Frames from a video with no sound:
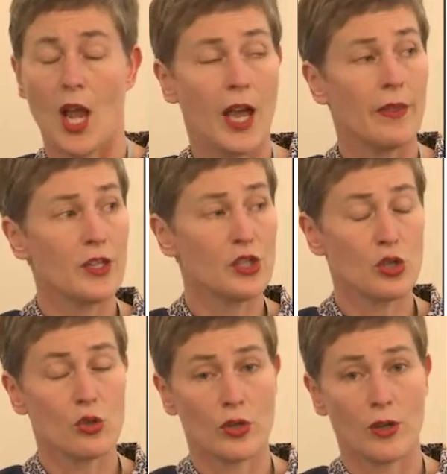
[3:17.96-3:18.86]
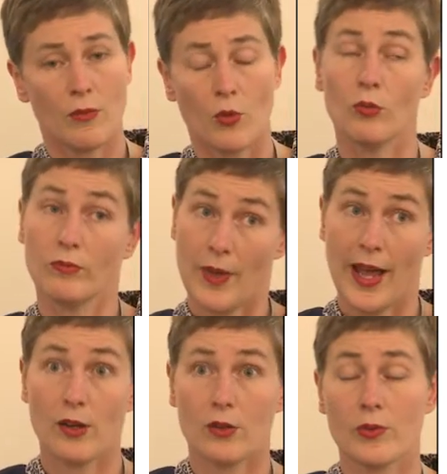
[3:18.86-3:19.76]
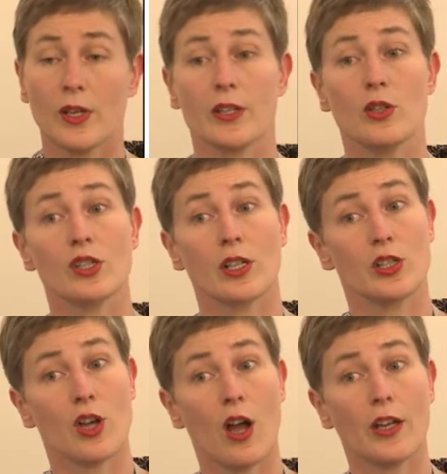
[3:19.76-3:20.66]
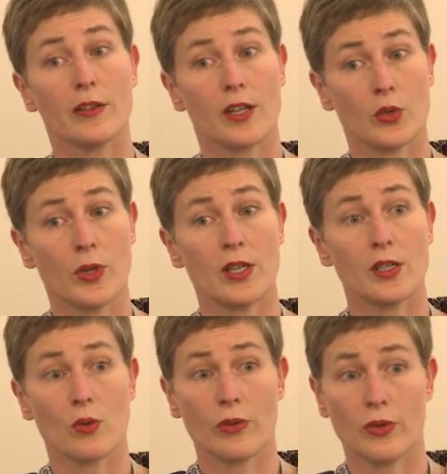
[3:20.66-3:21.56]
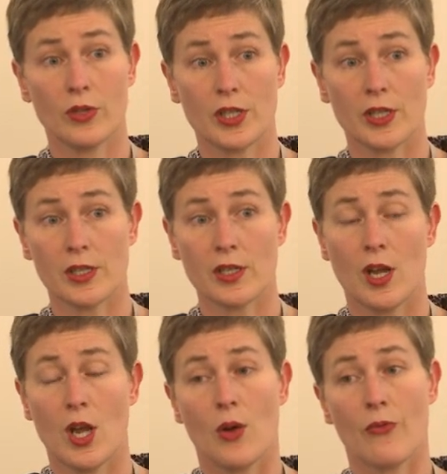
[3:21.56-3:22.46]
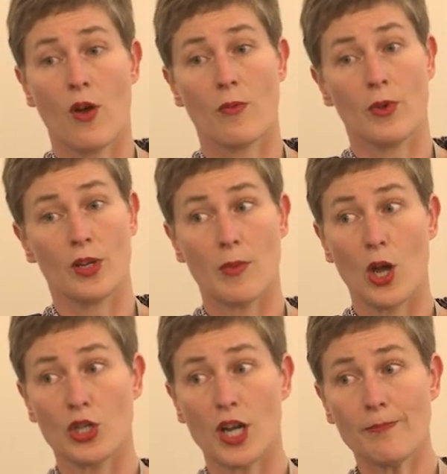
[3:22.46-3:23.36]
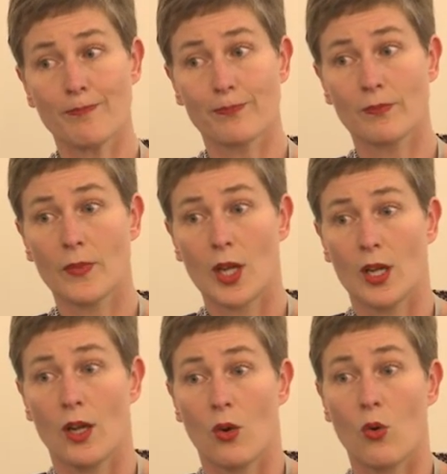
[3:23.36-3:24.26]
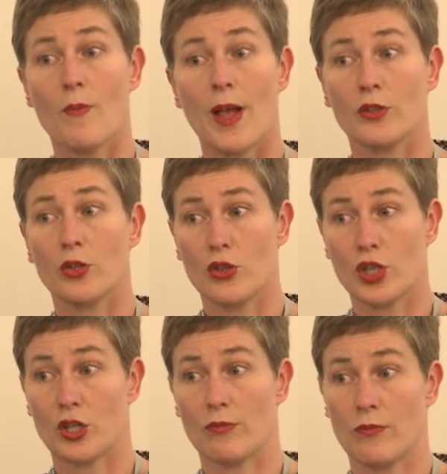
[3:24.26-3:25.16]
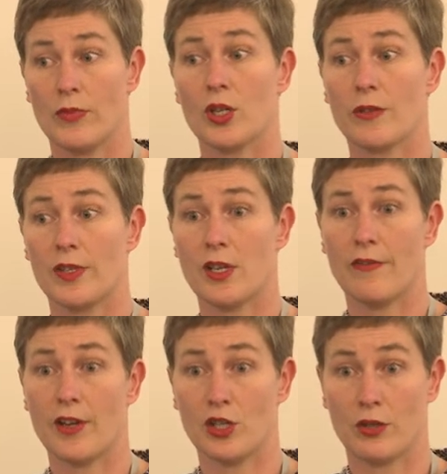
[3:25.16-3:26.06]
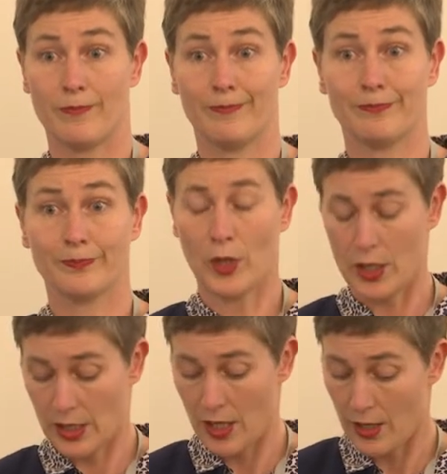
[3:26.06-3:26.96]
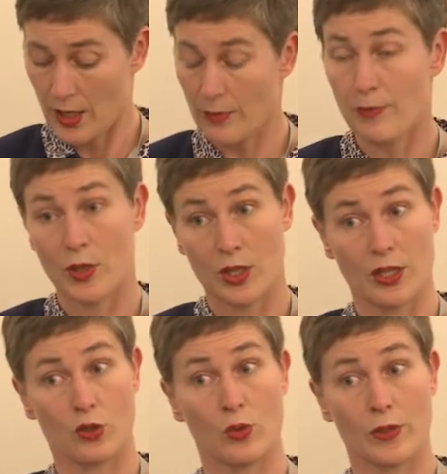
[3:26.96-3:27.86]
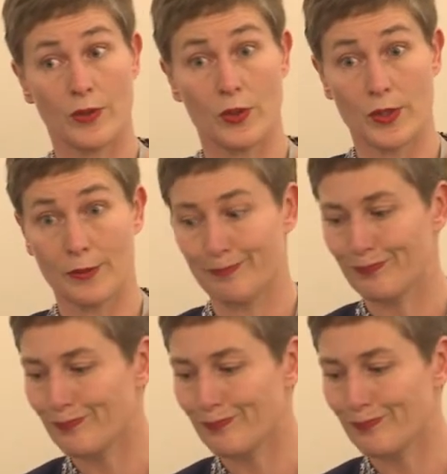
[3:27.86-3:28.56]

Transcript: And these children, or adults really, usually die in their 20s or 30s from pneumonia or malnutrition because of starvation, because they can't eat, because their jaws fuse.